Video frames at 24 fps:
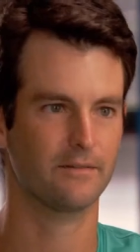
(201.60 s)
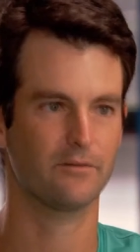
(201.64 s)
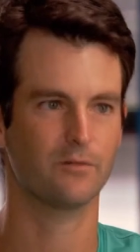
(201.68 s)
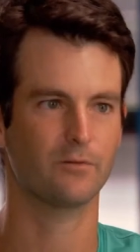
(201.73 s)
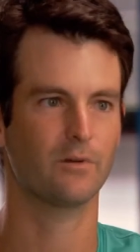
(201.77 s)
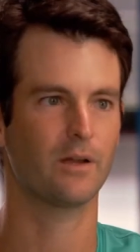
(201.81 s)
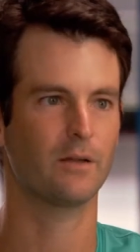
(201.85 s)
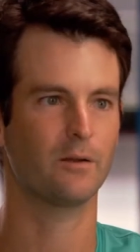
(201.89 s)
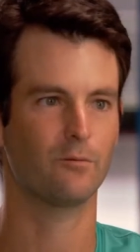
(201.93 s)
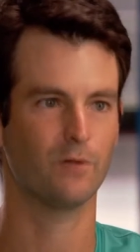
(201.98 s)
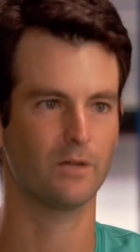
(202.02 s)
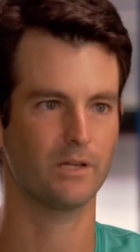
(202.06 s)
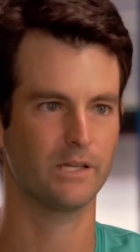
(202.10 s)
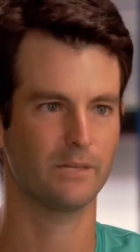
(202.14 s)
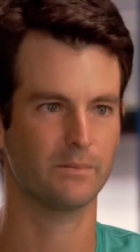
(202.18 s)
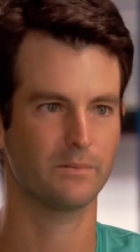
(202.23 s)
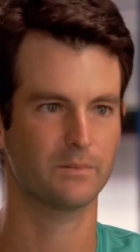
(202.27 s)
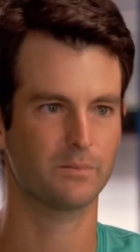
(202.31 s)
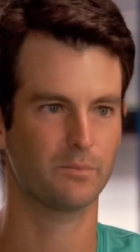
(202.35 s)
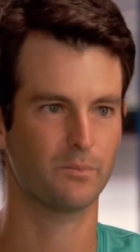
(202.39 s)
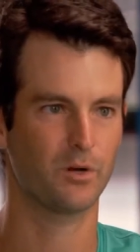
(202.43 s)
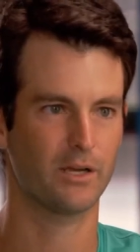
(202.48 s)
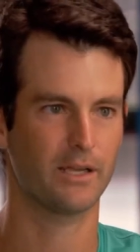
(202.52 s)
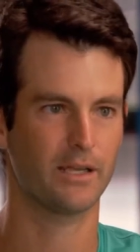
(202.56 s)
Even Ryan
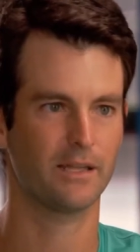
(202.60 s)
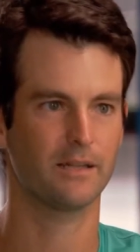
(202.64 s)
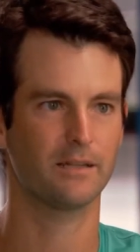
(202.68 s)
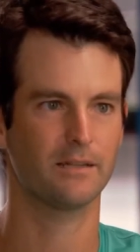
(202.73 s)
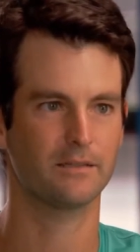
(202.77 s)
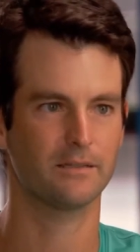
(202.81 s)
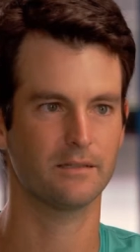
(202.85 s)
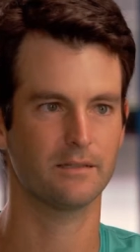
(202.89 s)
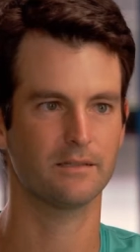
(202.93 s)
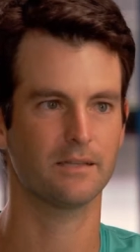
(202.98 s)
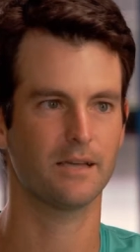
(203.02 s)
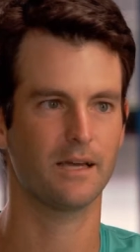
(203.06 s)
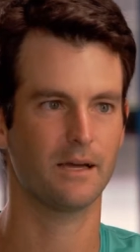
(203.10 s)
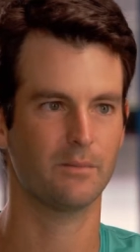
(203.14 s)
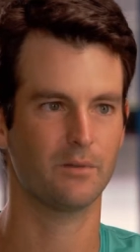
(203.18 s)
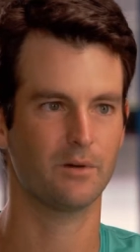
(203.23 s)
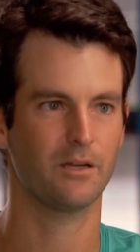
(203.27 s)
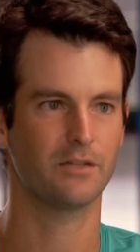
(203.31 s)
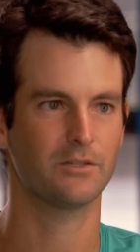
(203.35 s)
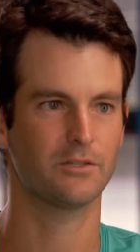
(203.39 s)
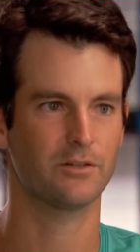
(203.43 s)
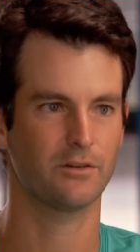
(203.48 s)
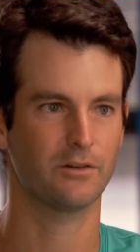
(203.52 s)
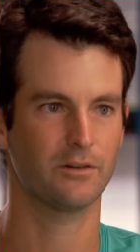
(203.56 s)
Williams breaking into the top
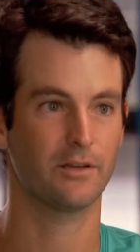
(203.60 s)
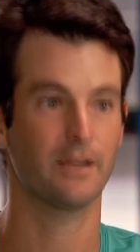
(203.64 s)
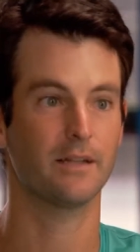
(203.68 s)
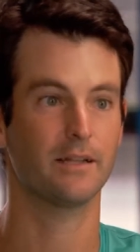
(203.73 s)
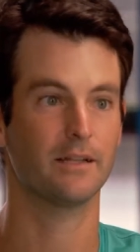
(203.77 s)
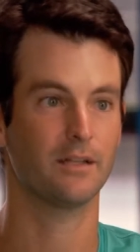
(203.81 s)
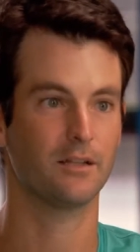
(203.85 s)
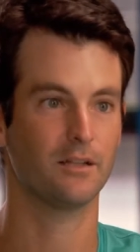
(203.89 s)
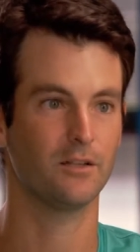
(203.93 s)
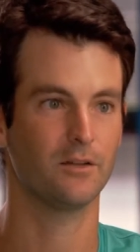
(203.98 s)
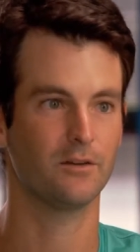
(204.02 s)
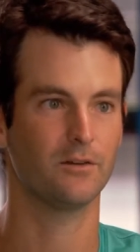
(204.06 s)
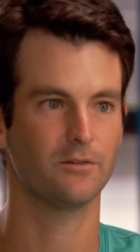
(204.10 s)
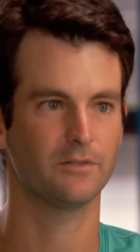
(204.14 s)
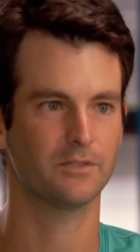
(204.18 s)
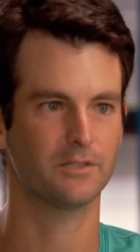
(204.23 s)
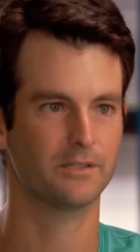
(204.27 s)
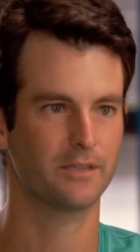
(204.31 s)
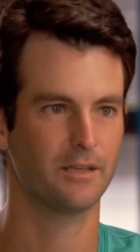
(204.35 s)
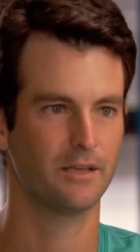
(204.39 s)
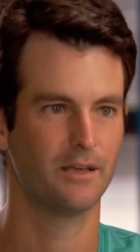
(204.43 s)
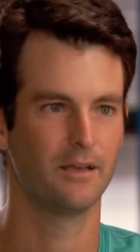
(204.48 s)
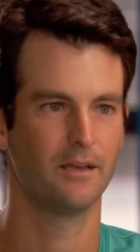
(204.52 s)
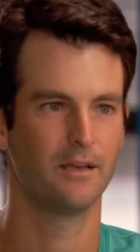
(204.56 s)
100 or getting
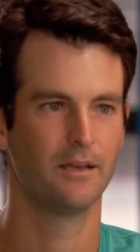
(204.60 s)
close.